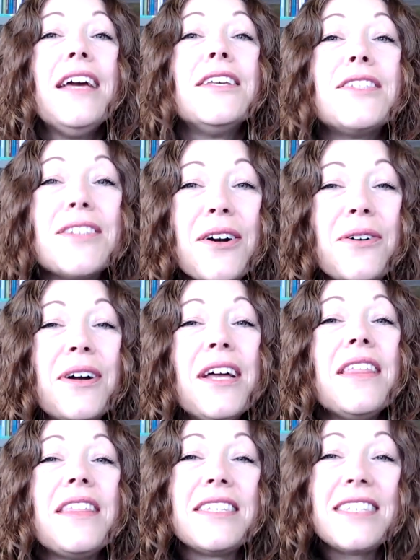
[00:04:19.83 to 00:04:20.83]
So
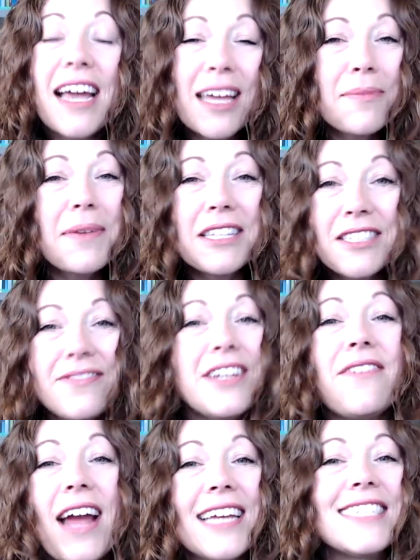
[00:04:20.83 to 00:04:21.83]
the second piece of
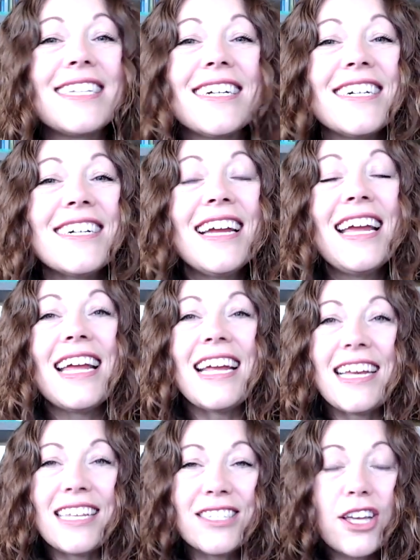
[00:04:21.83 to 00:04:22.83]
advice here
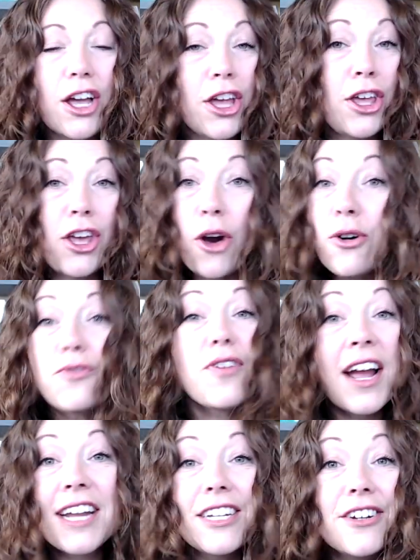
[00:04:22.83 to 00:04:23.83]
is go
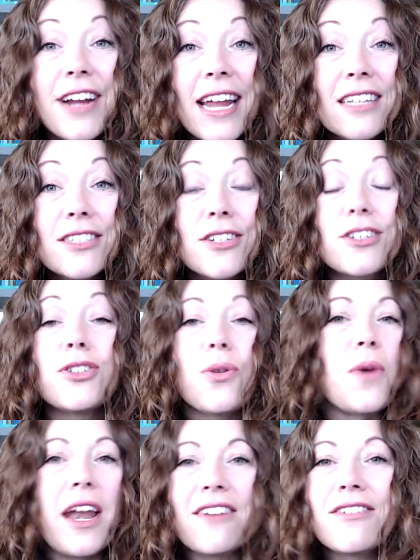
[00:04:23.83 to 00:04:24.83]
find your answer to
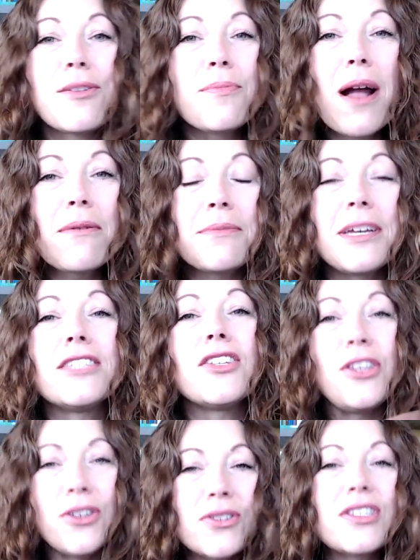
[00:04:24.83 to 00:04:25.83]
whatever the problem is
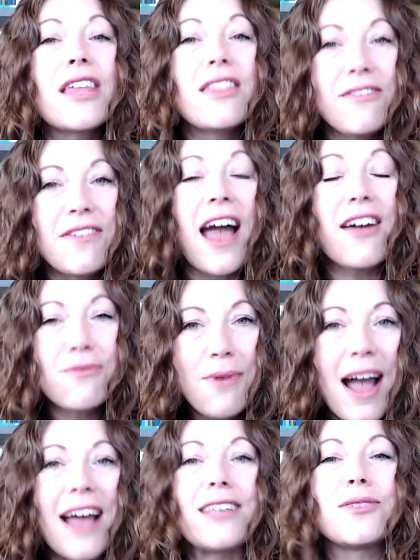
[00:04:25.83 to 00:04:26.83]
using the five
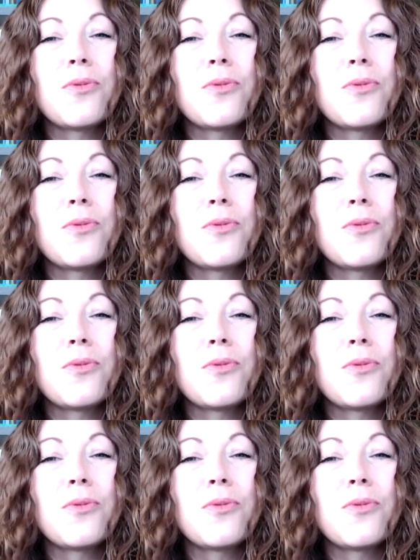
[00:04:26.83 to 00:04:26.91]
whys.